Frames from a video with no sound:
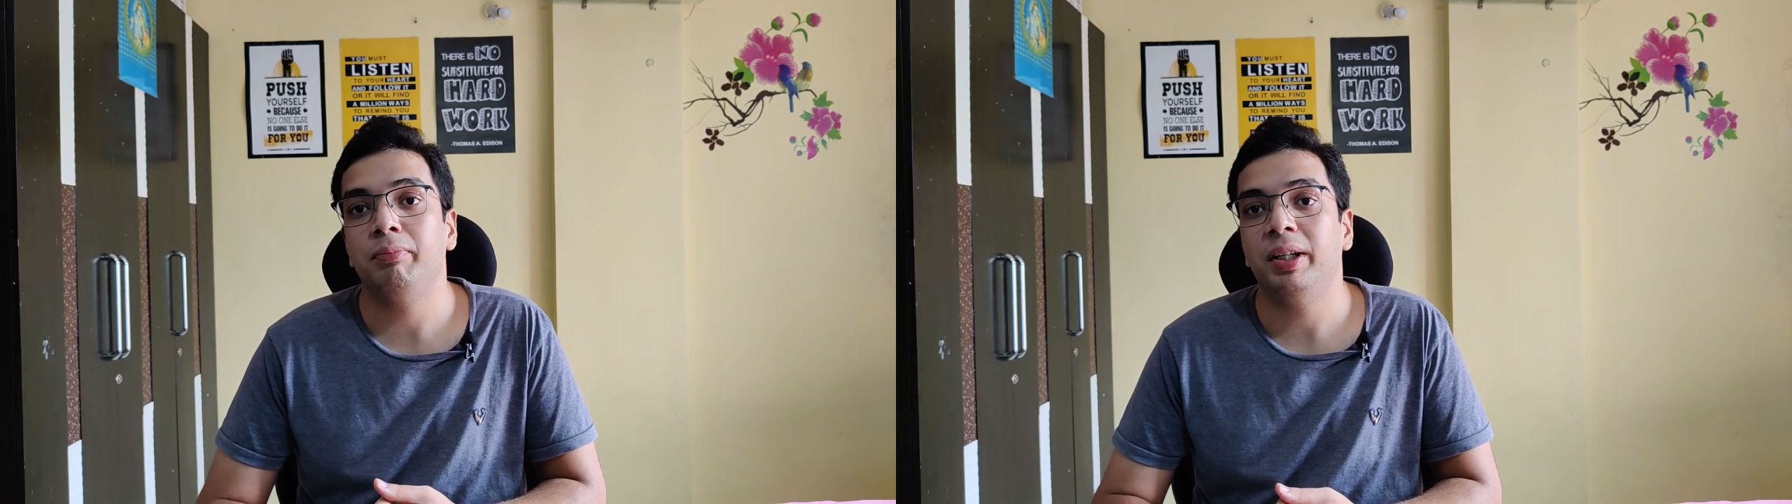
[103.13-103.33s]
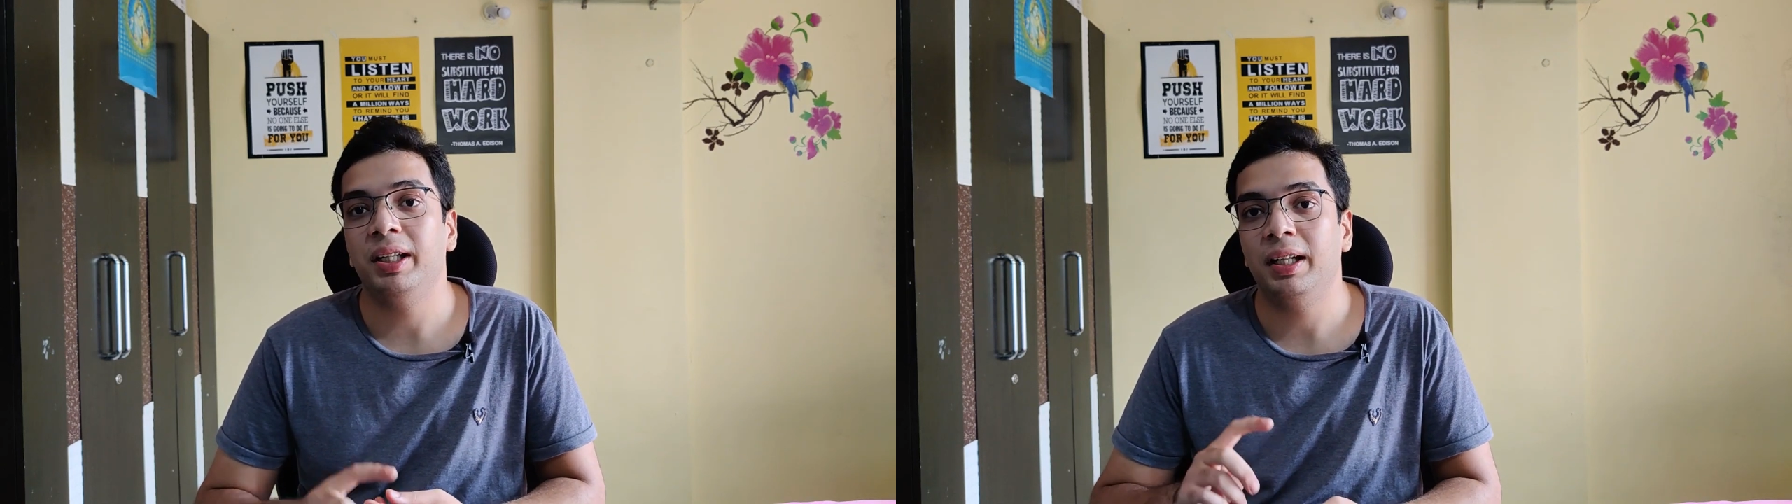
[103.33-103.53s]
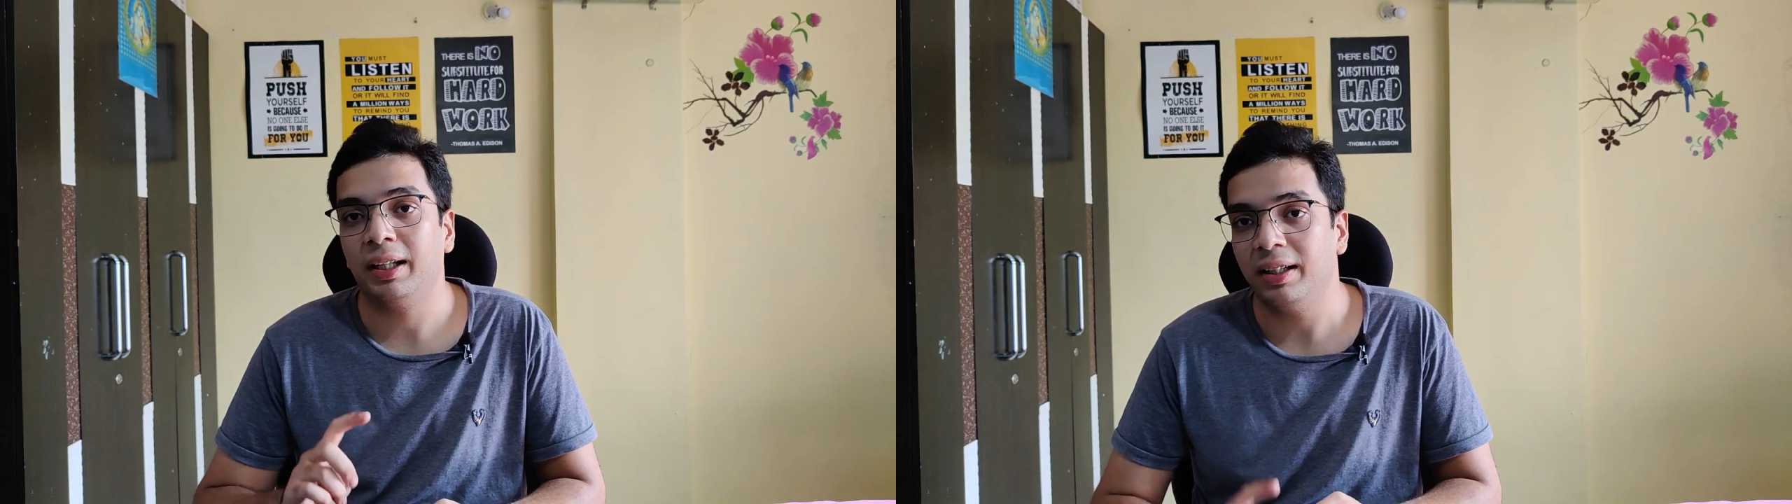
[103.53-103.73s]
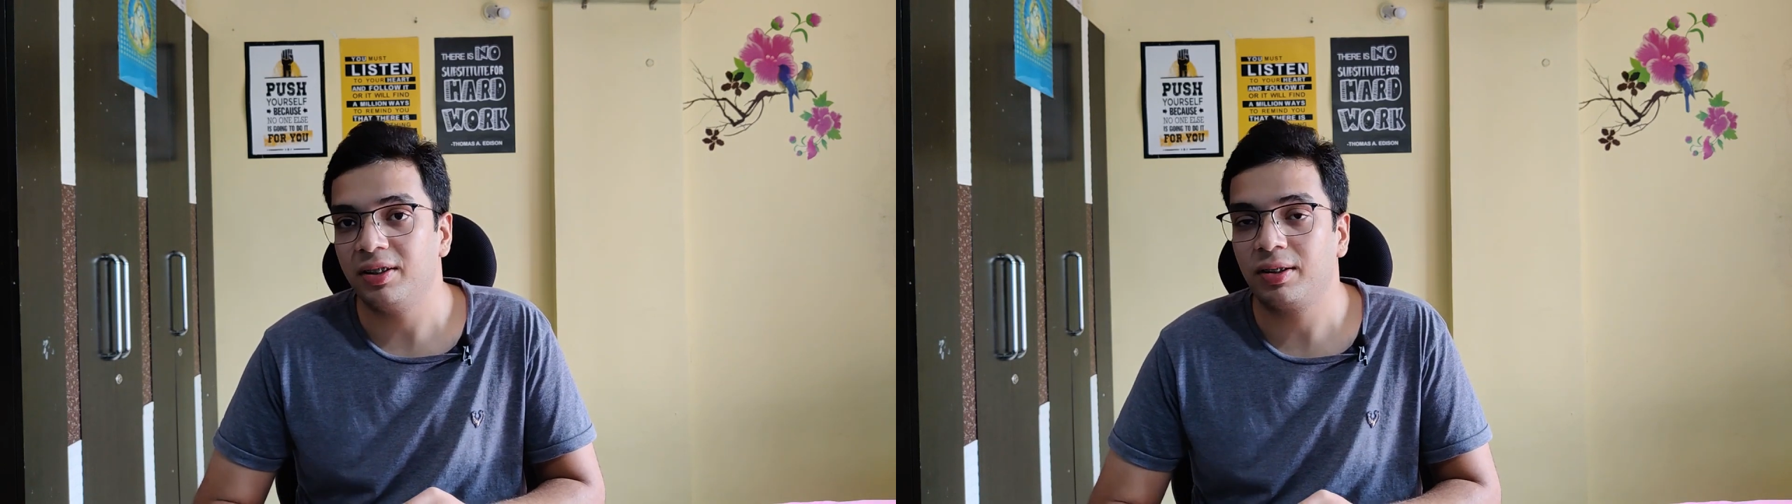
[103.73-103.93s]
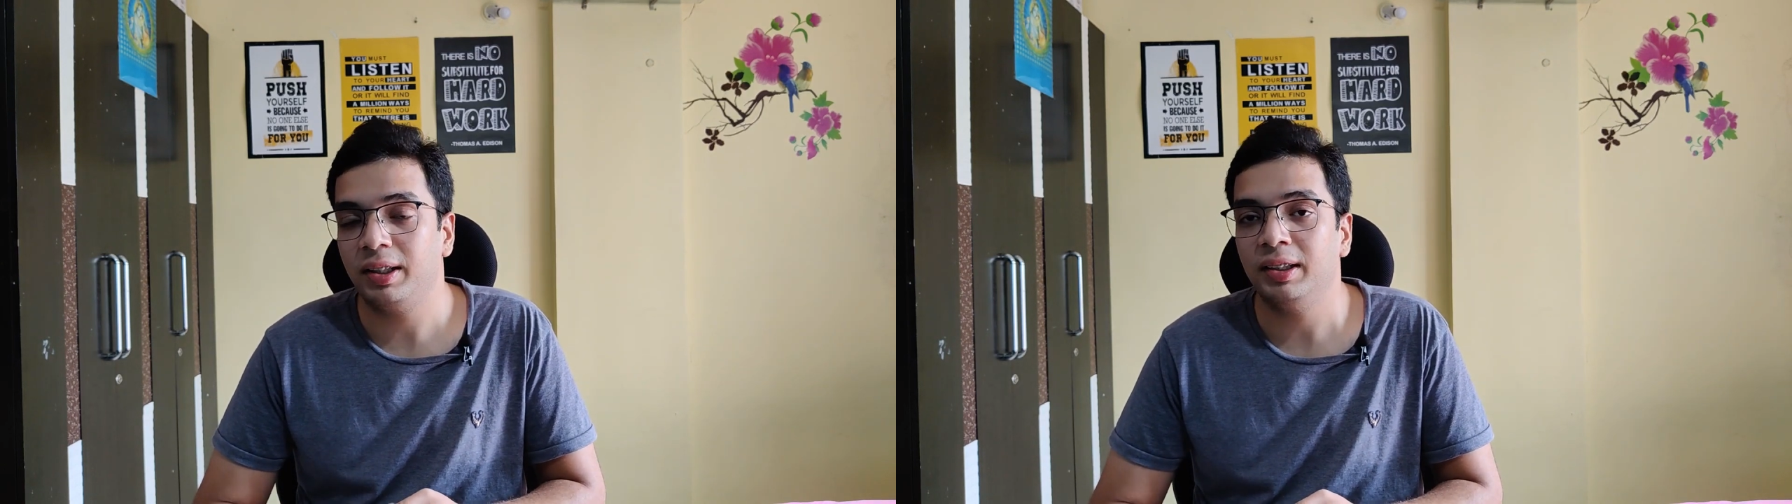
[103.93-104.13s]
be it the
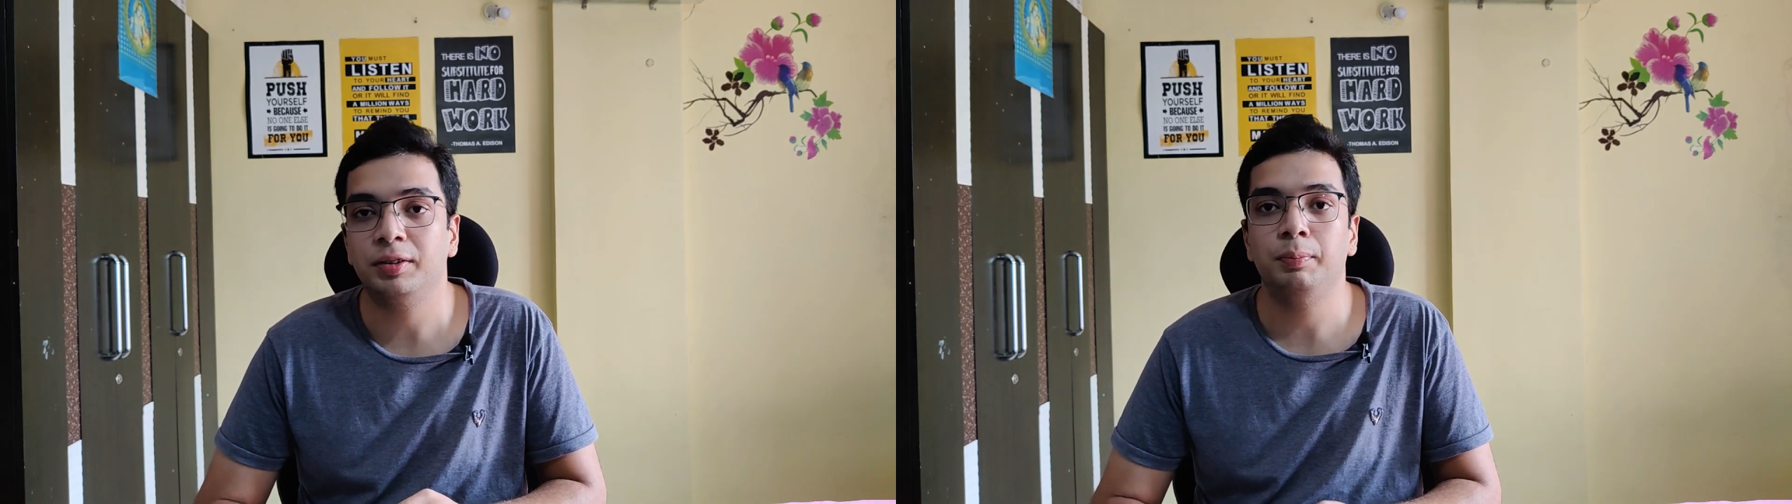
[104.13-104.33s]
constraints,